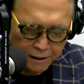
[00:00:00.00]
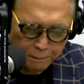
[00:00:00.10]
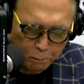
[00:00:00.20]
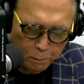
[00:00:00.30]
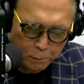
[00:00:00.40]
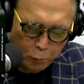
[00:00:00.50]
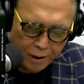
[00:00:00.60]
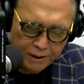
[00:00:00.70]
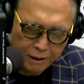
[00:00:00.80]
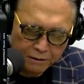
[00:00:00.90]
And
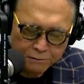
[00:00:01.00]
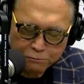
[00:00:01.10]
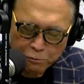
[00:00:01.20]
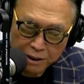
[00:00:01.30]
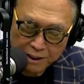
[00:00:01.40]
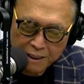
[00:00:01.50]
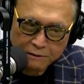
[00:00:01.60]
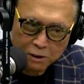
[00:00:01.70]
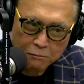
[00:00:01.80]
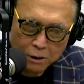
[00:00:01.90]
point here is we're going
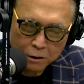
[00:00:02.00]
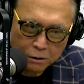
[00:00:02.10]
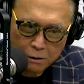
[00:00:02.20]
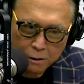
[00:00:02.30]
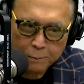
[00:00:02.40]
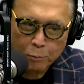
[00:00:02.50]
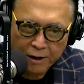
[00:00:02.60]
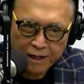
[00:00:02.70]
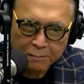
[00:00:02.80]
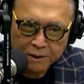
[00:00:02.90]
to go to a
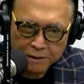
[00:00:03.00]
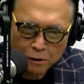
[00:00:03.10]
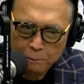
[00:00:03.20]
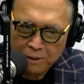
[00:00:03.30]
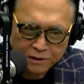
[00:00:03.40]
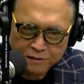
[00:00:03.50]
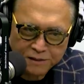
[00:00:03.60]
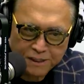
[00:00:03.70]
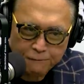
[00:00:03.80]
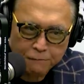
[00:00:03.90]
break, but there's a whole bunch of
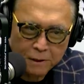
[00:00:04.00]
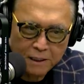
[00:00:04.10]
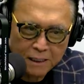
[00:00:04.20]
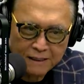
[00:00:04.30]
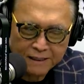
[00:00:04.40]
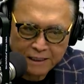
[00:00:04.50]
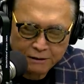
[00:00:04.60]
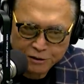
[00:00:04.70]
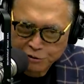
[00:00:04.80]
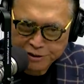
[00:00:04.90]
stuff got to
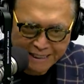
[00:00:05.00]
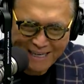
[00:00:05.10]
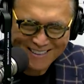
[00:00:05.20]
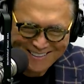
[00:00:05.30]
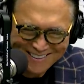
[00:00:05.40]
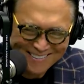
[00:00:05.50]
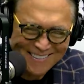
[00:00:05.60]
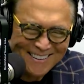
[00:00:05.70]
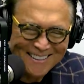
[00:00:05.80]
understand here.